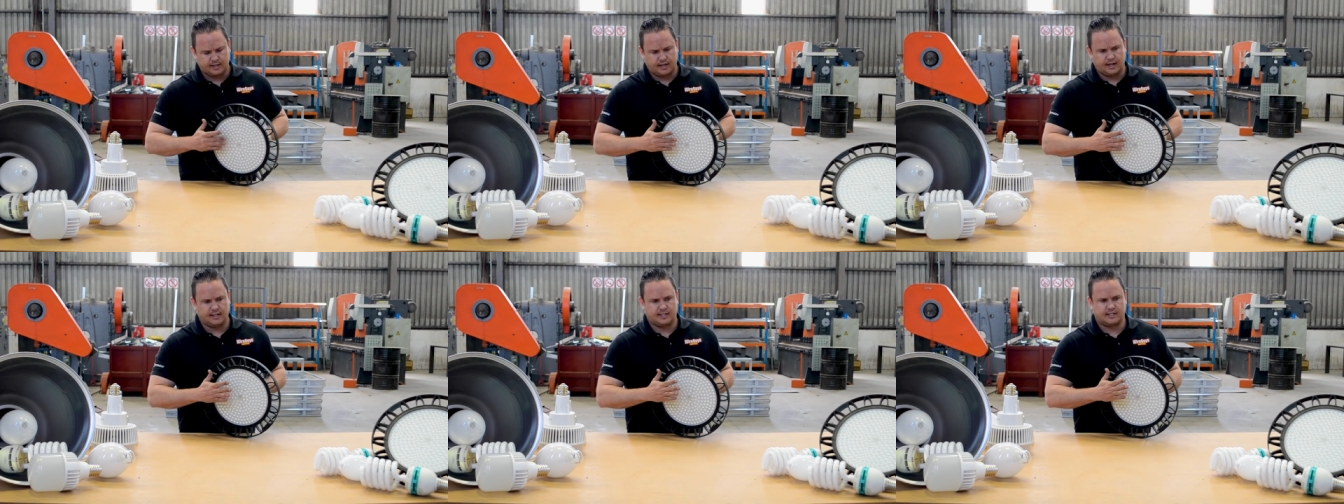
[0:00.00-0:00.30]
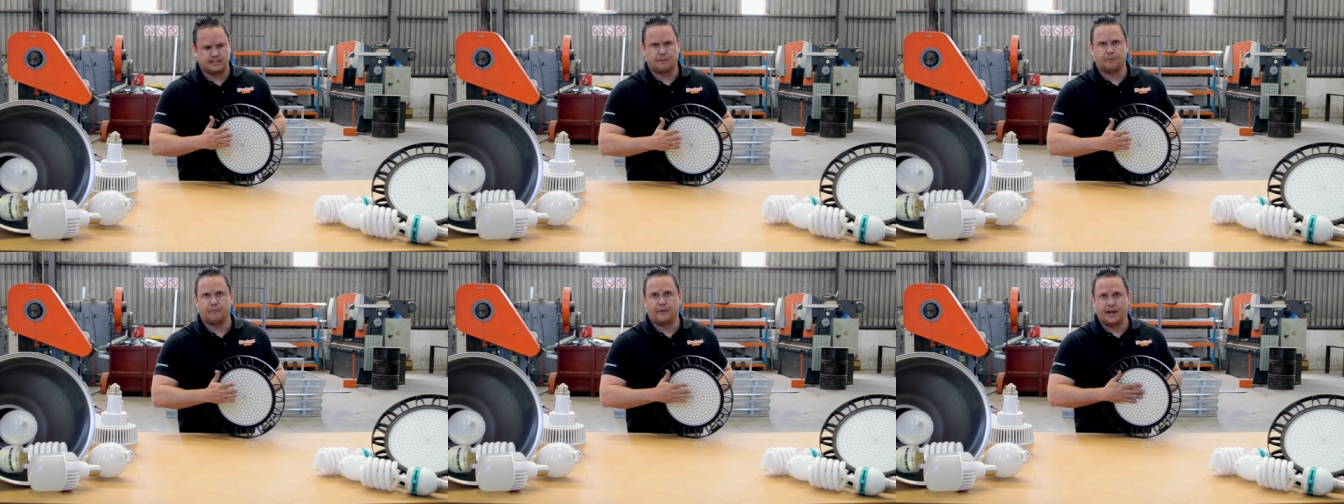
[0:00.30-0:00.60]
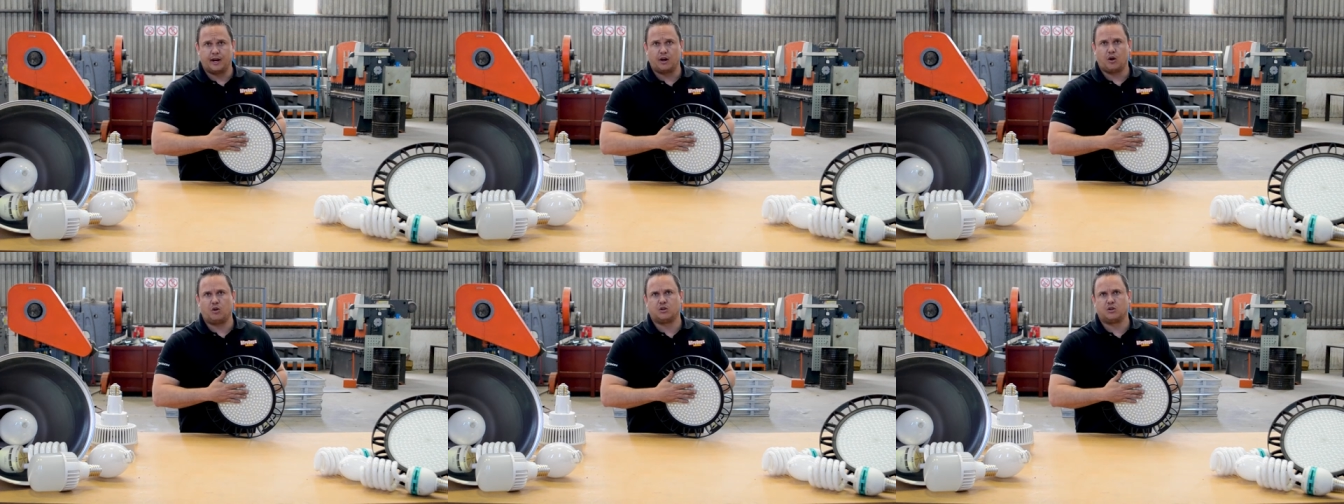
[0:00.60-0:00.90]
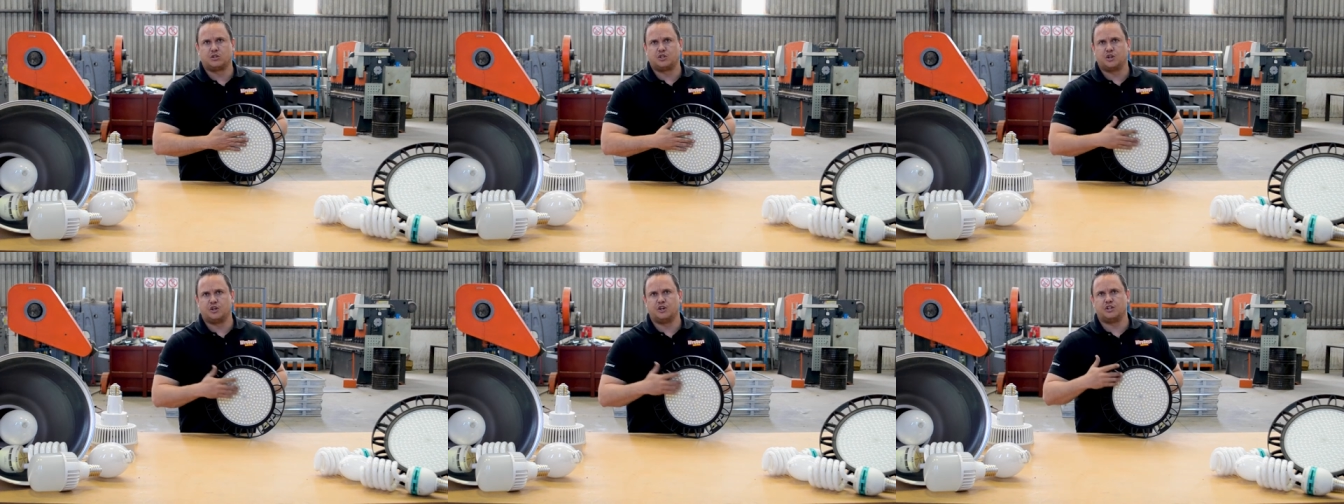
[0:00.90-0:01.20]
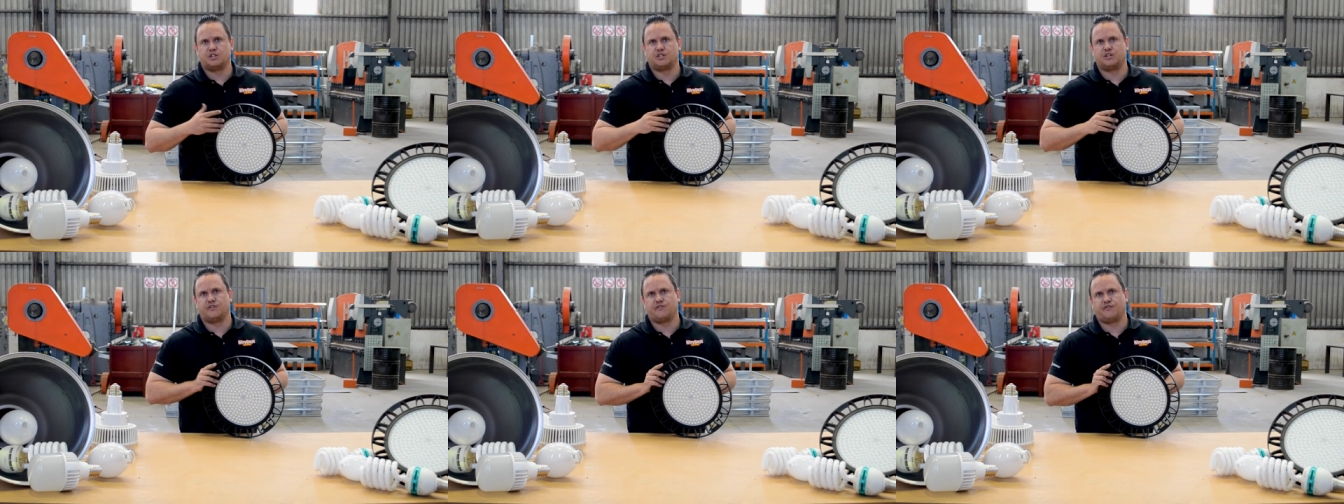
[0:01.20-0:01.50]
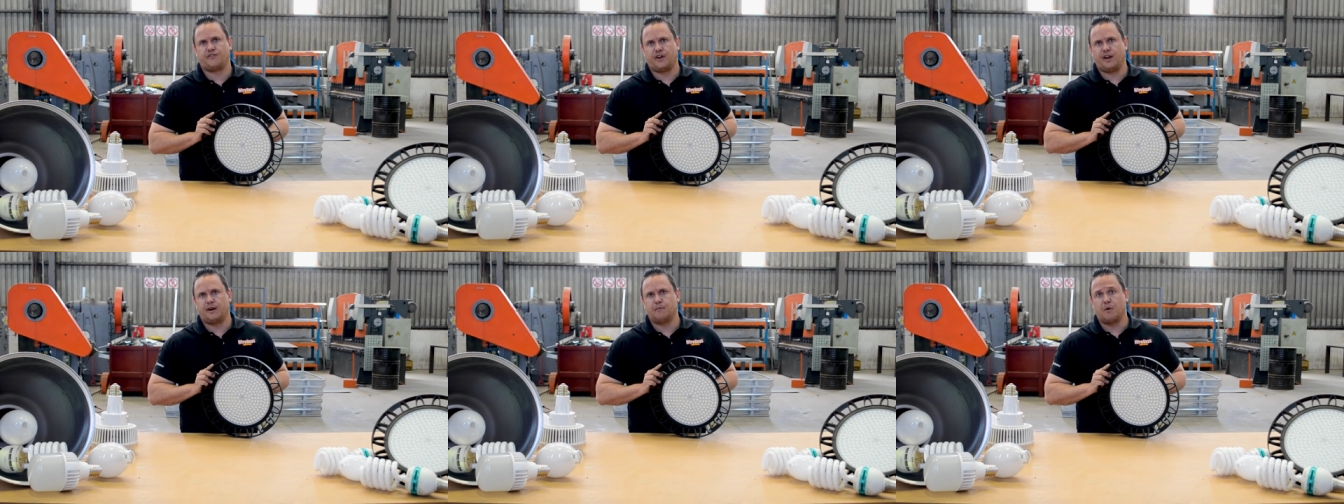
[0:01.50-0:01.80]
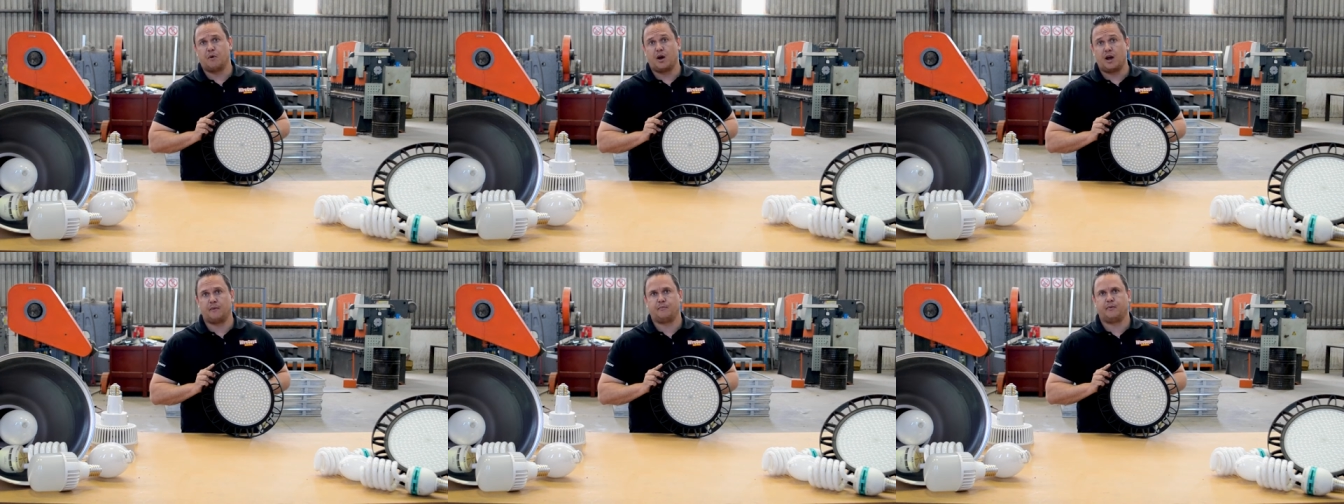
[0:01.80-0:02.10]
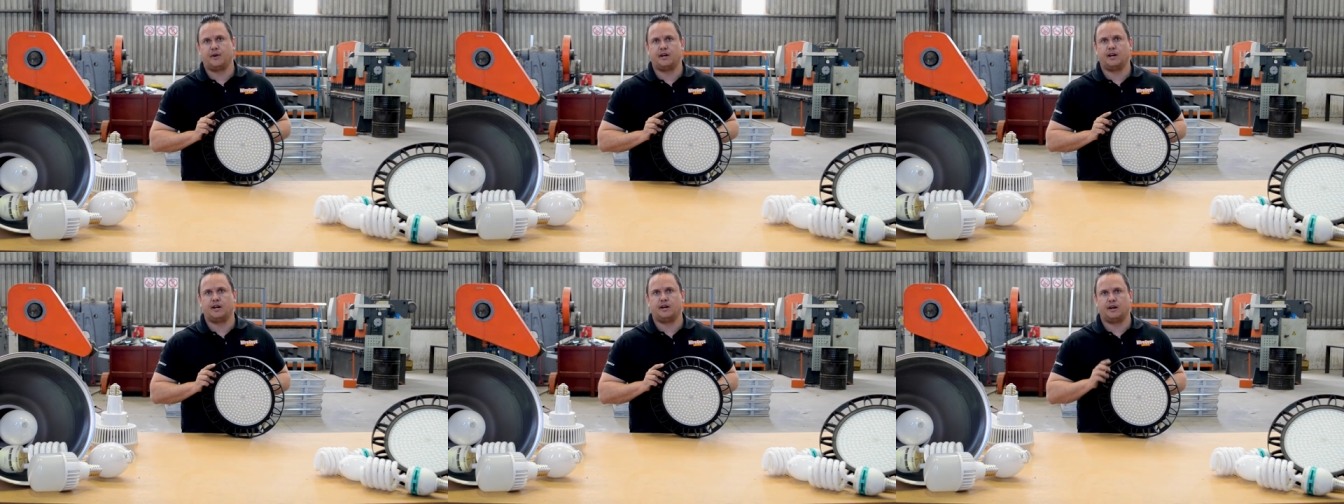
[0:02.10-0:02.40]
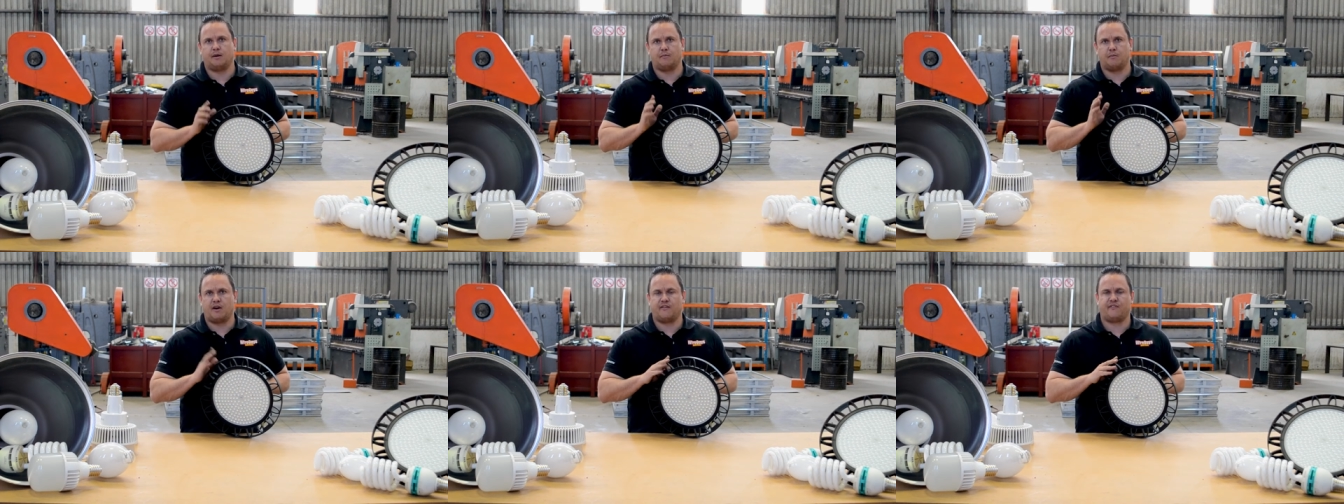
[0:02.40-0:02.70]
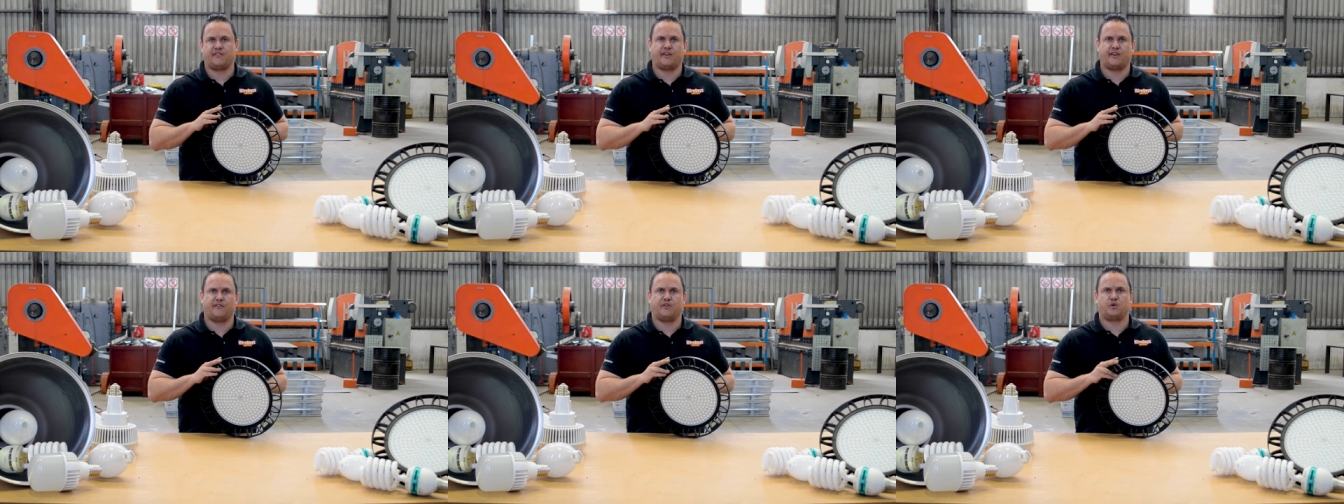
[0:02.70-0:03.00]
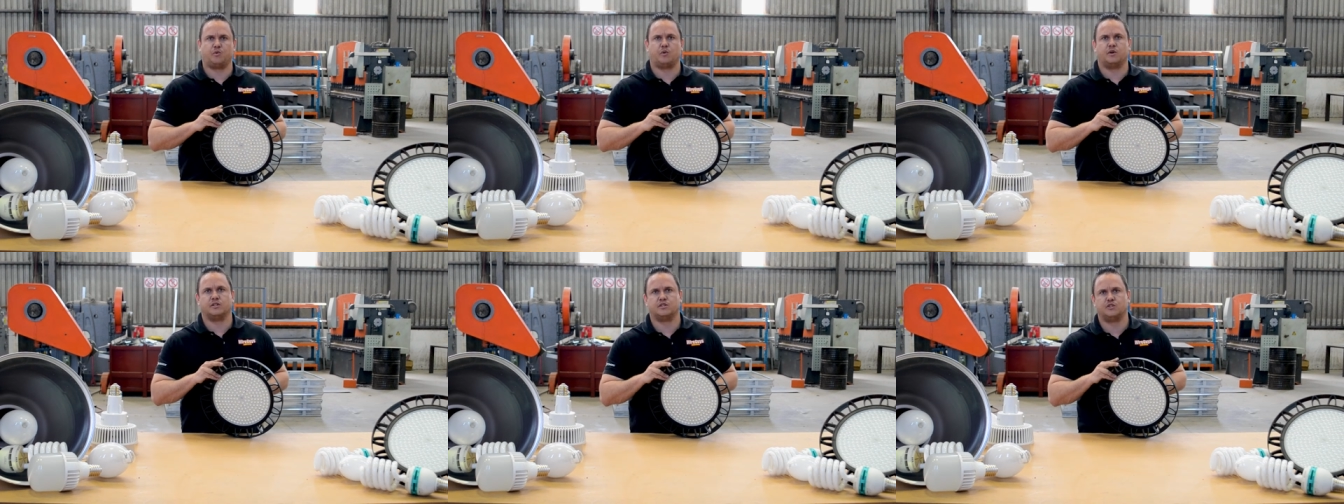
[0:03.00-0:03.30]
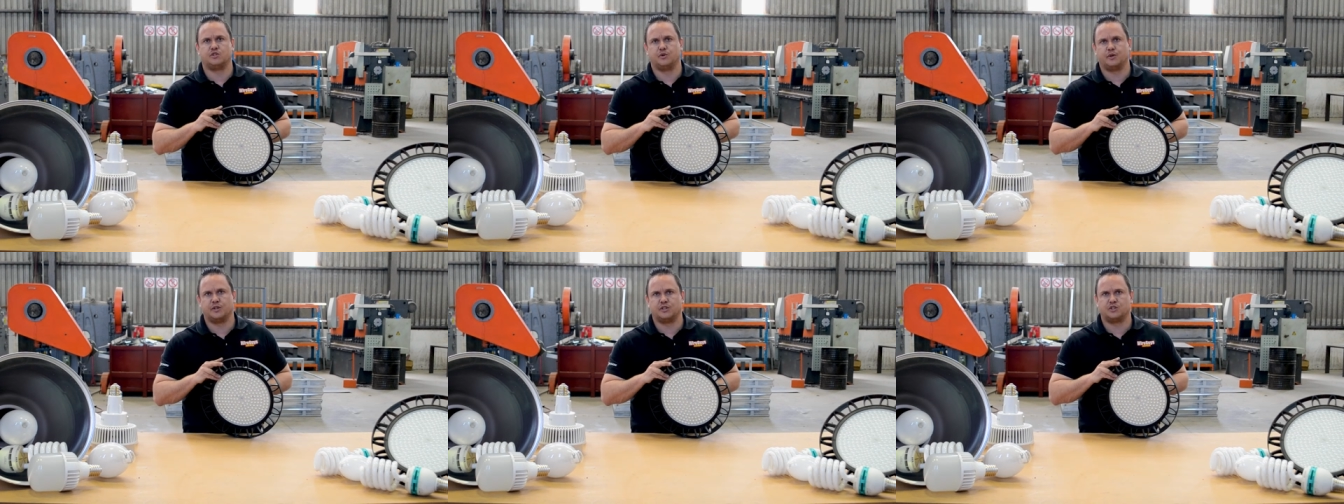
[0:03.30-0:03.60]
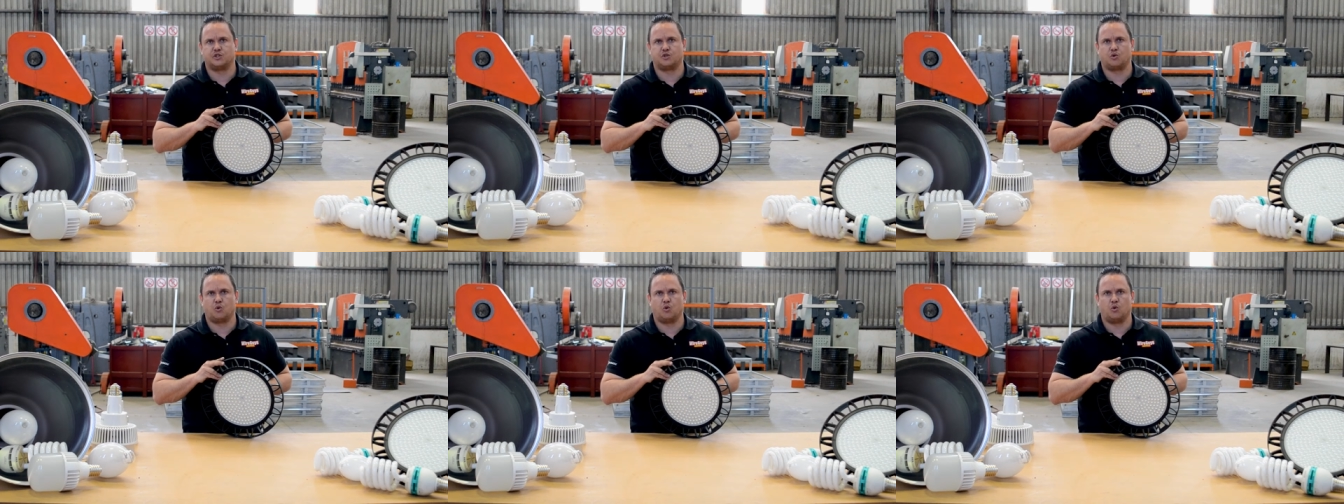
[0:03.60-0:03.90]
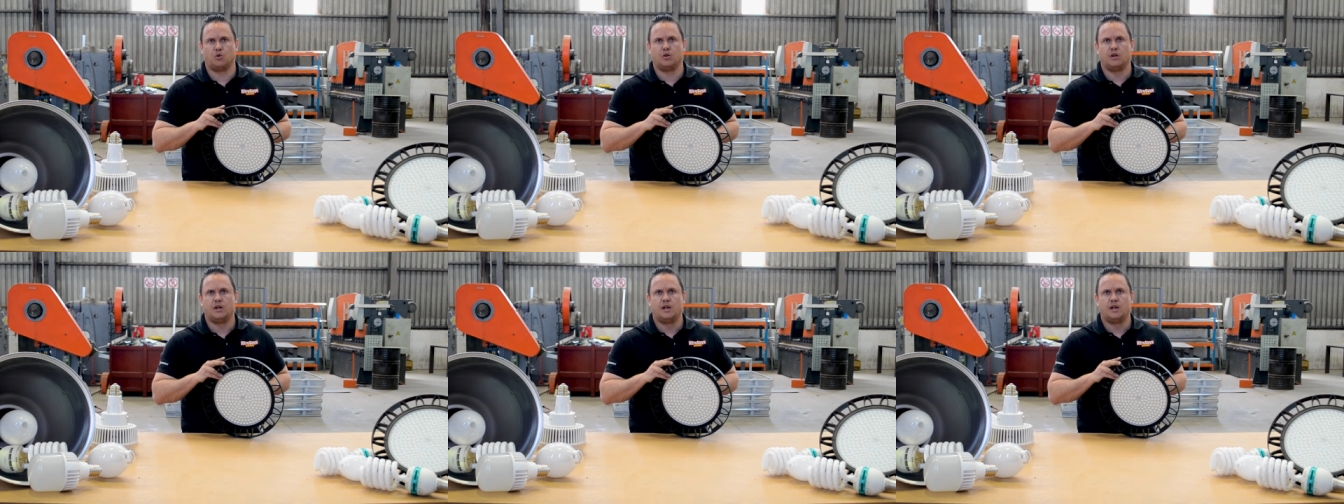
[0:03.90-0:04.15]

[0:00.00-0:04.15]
it's a better alternative in my opinion and my favorite one to install.